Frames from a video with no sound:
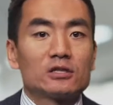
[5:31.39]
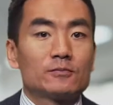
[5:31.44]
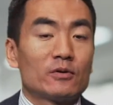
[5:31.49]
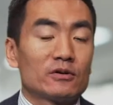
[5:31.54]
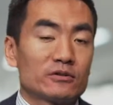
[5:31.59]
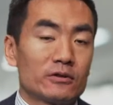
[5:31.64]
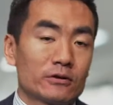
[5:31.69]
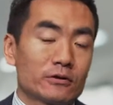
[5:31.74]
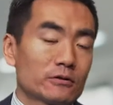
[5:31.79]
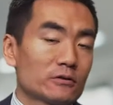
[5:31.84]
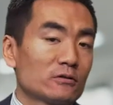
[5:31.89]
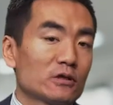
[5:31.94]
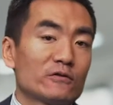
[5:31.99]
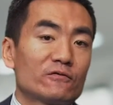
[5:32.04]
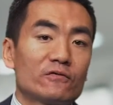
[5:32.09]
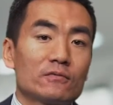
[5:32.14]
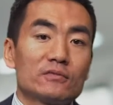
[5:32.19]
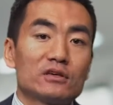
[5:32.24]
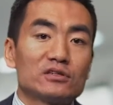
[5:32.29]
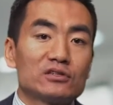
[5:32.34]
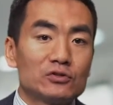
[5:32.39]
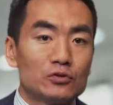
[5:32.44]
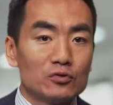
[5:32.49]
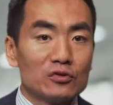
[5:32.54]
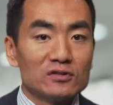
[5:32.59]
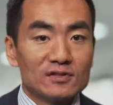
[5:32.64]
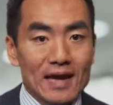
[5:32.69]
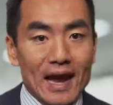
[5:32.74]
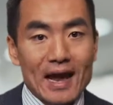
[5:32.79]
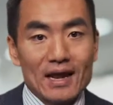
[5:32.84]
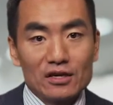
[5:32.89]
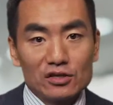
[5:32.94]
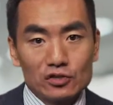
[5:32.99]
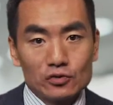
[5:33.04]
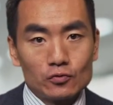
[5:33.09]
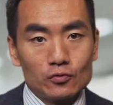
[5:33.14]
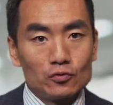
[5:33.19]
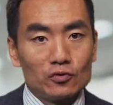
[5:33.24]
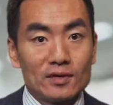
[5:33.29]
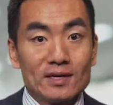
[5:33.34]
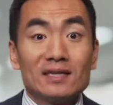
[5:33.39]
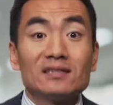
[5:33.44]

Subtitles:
particularly from the students at a school,